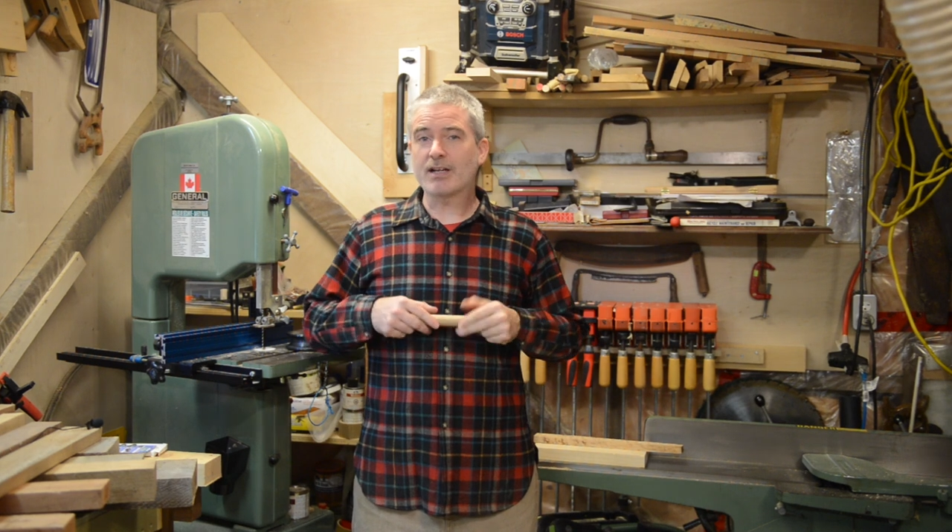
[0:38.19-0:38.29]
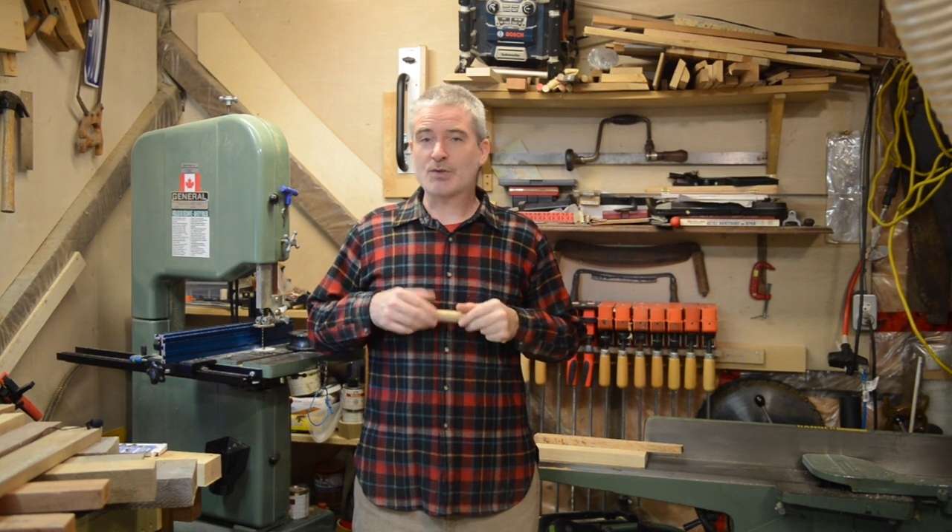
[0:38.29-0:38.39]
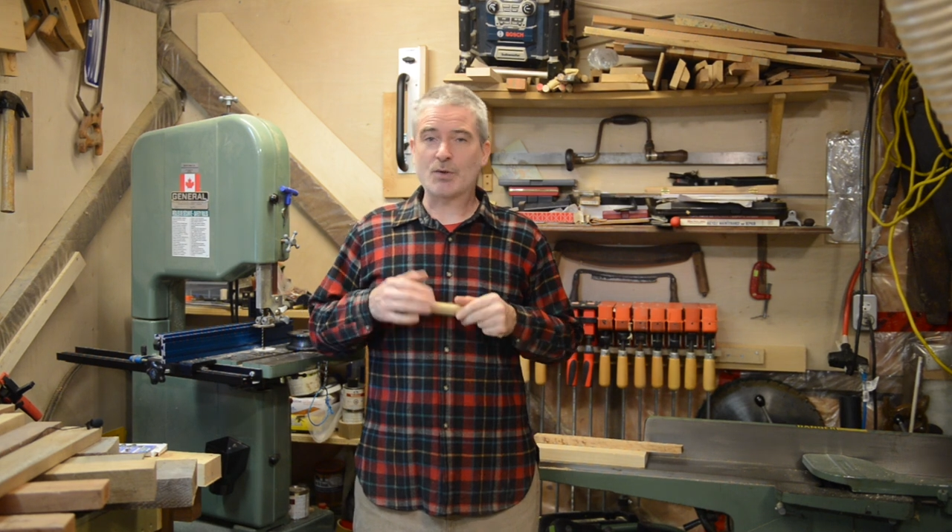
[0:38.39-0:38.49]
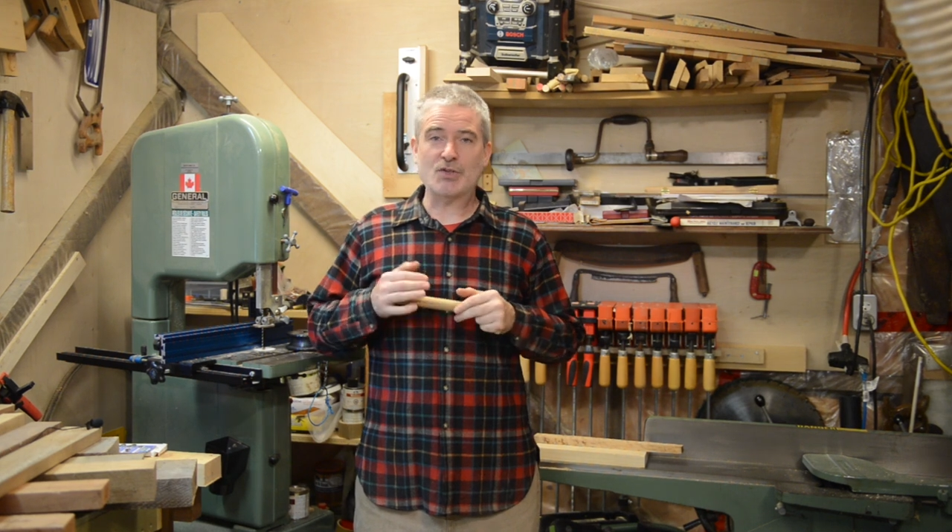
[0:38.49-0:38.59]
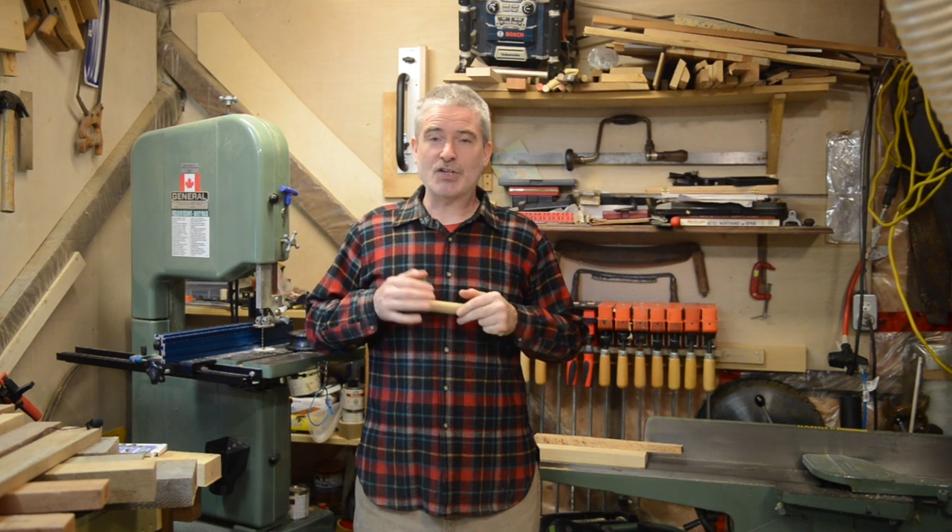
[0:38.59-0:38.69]

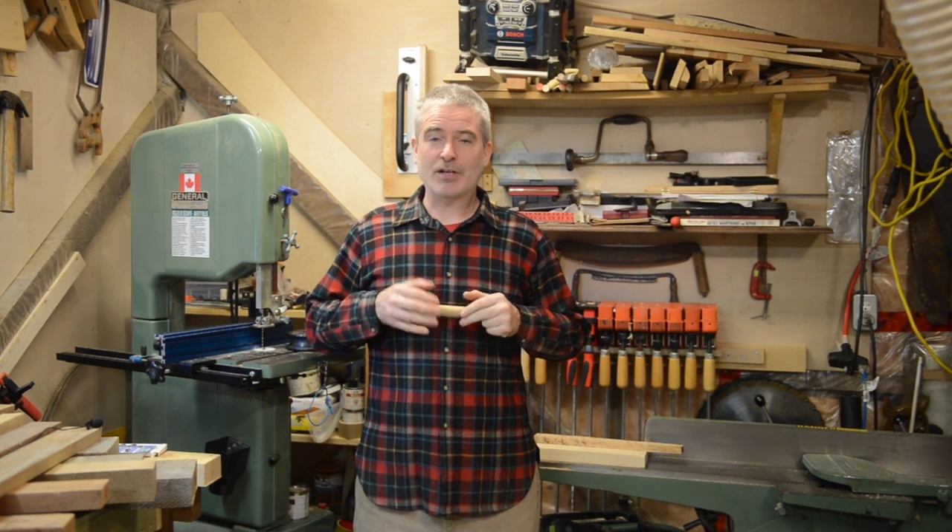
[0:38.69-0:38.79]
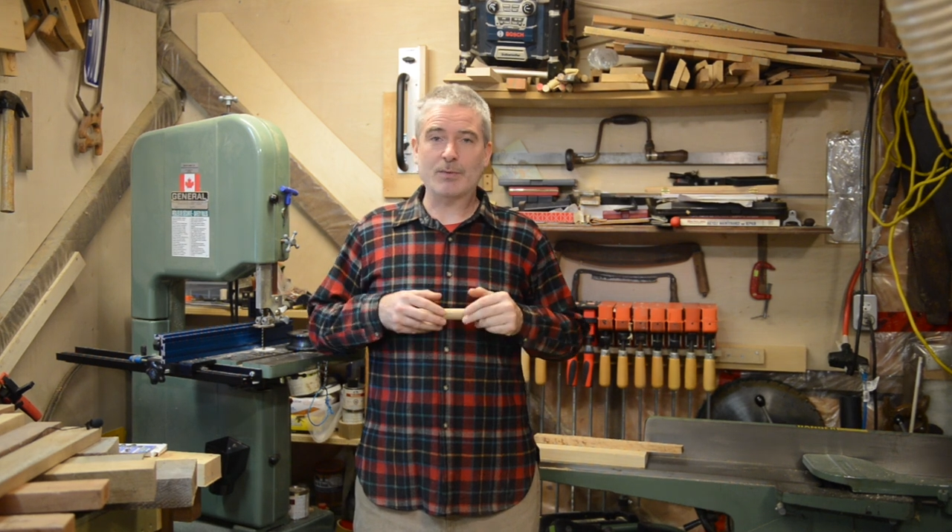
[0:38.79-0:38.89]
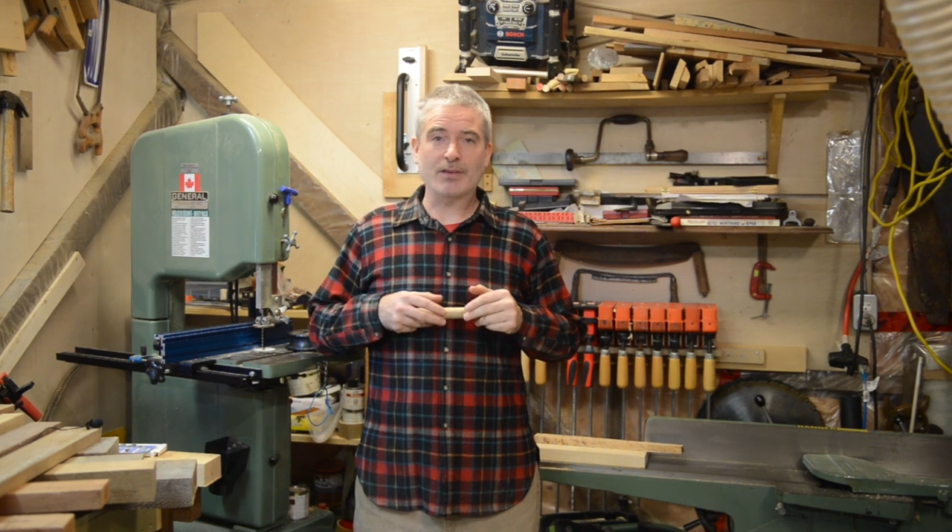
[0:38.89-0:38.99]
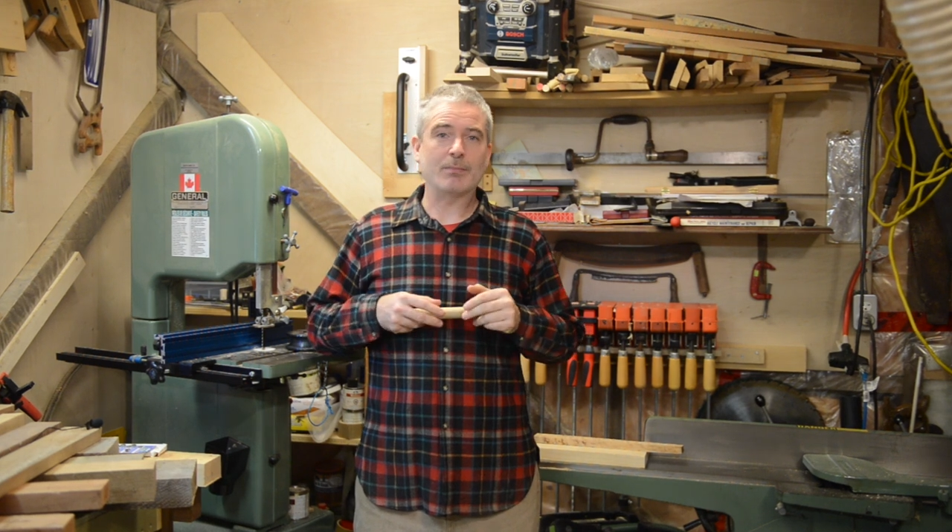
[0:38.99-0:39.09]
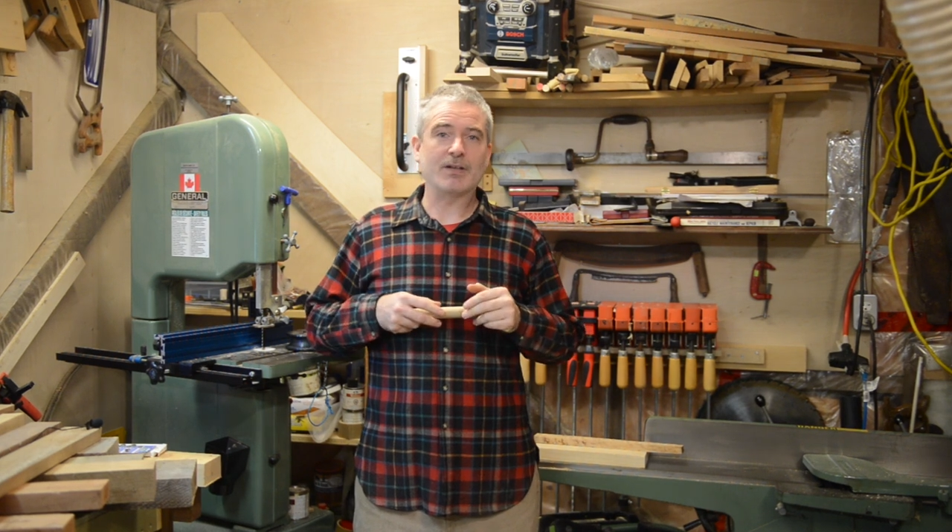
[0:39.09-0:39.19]
associated
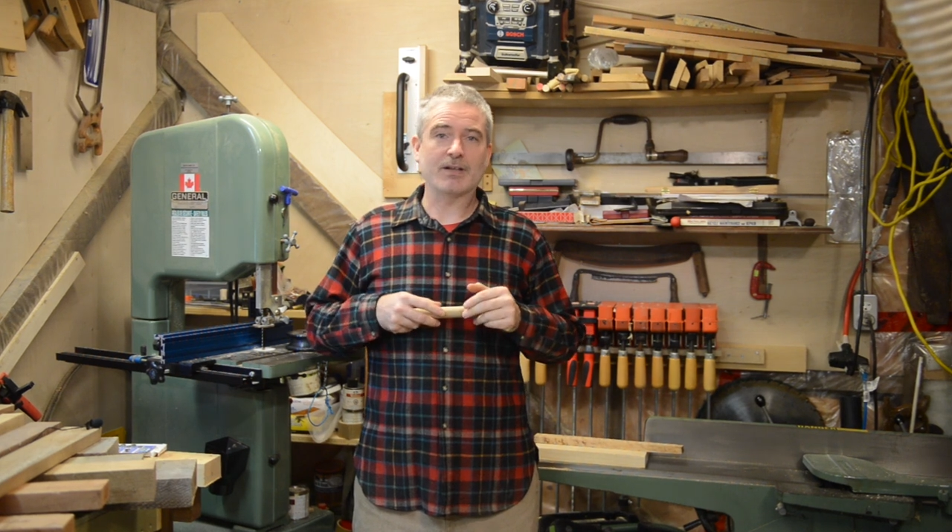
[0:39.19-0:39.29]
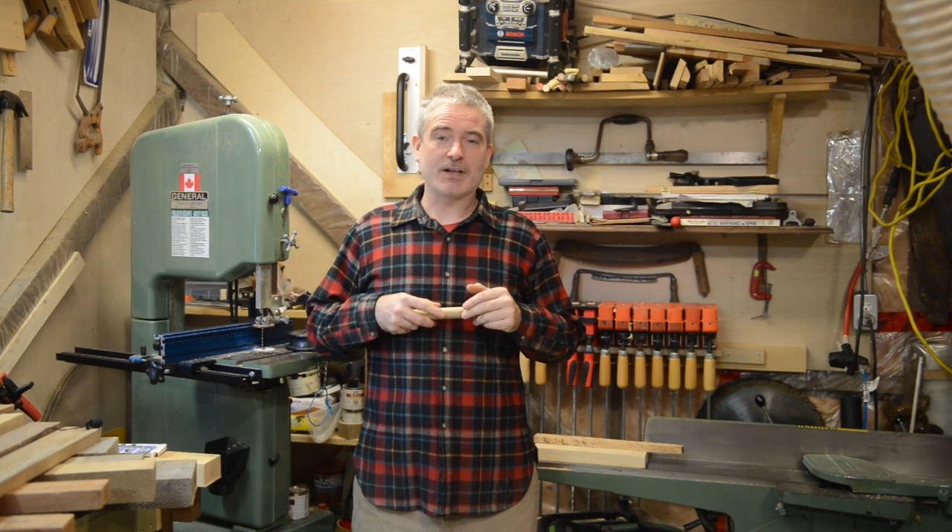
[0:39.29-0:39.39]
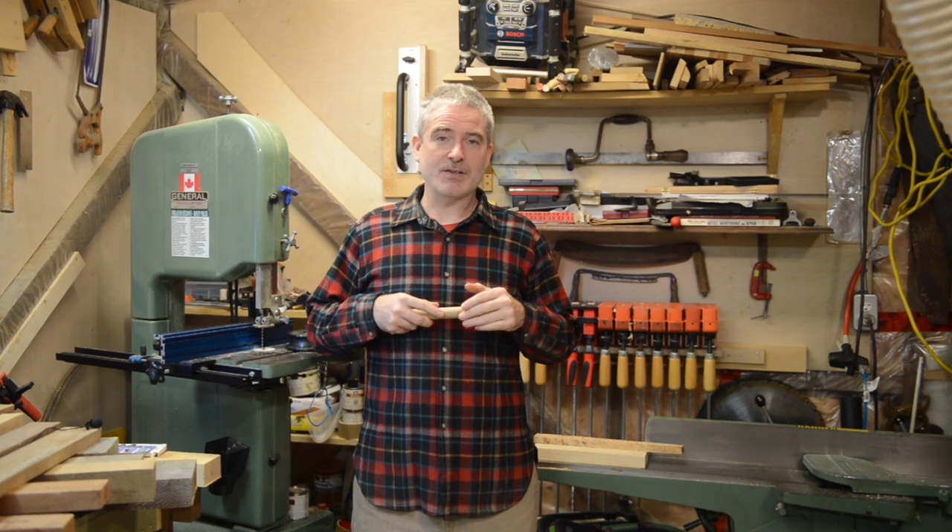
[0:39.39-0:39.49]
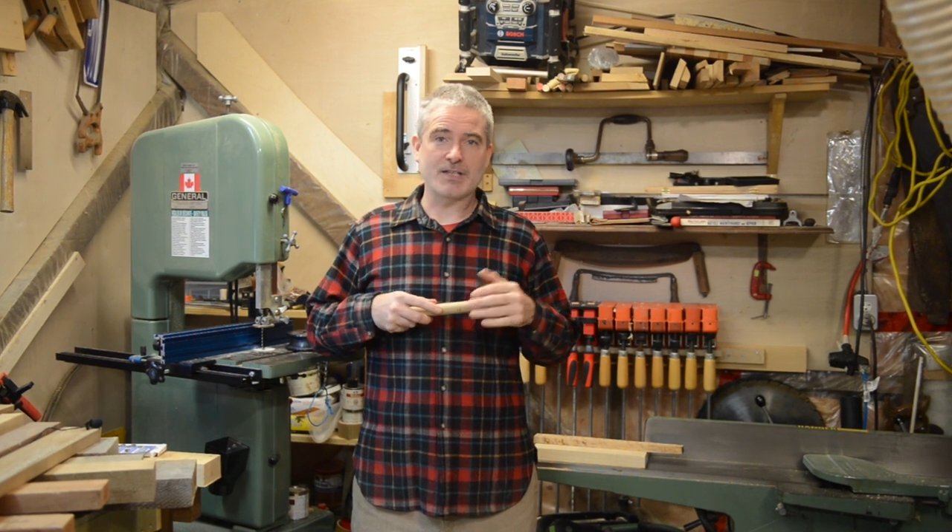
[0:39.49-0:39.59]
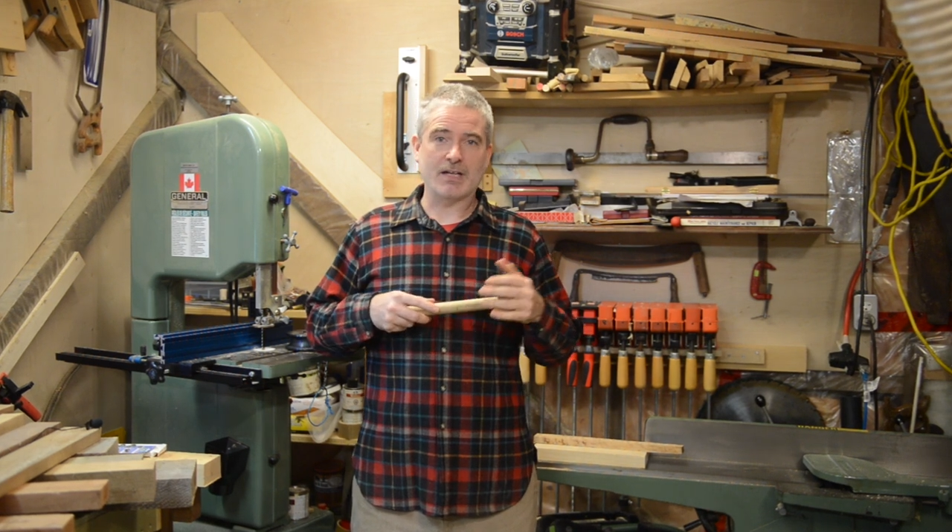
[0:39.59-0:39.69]
with the
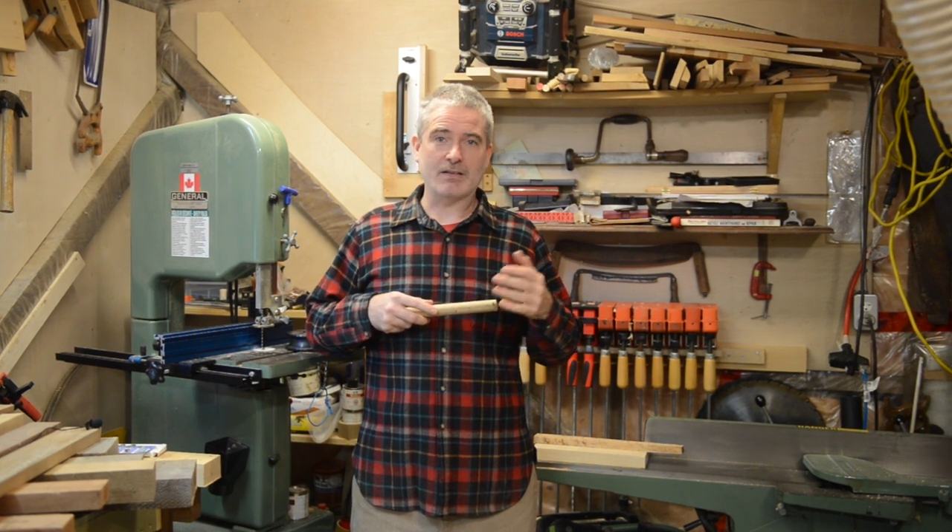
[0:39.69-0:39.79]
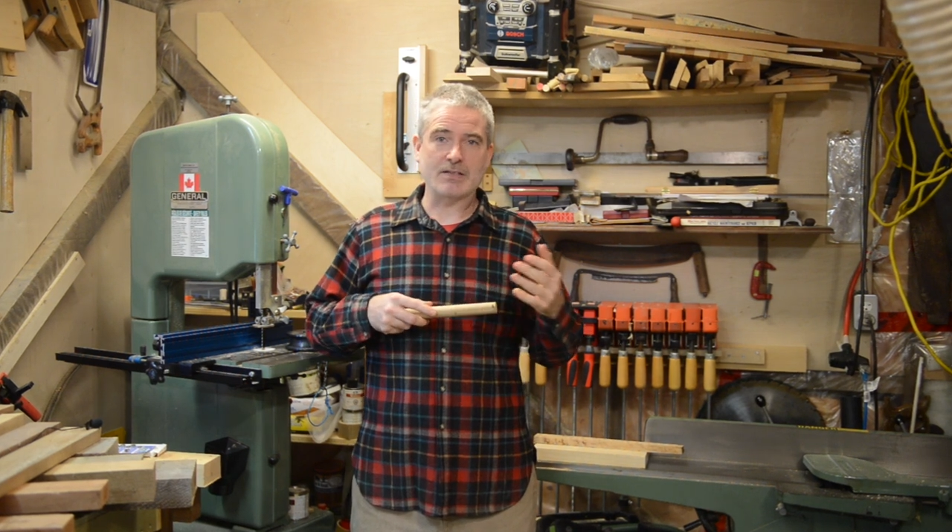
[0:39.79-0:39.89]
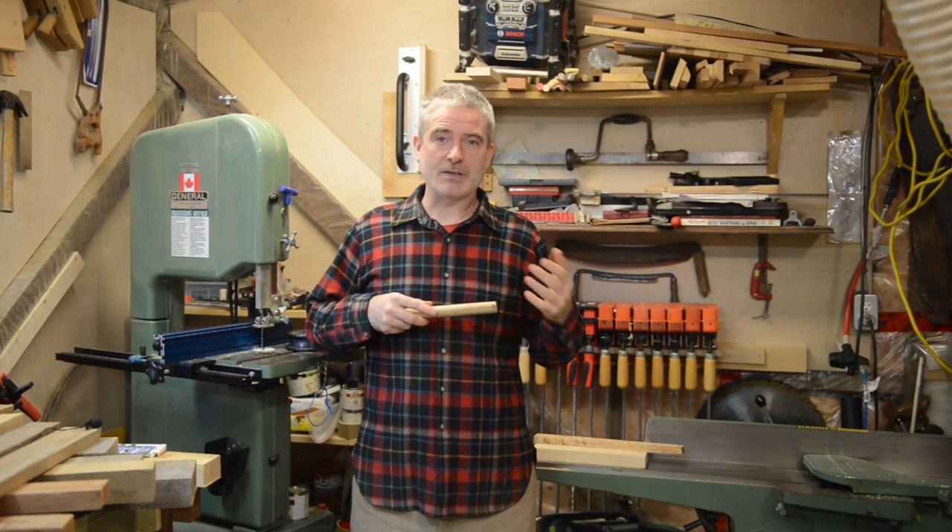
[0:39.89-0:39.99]
building ourselves.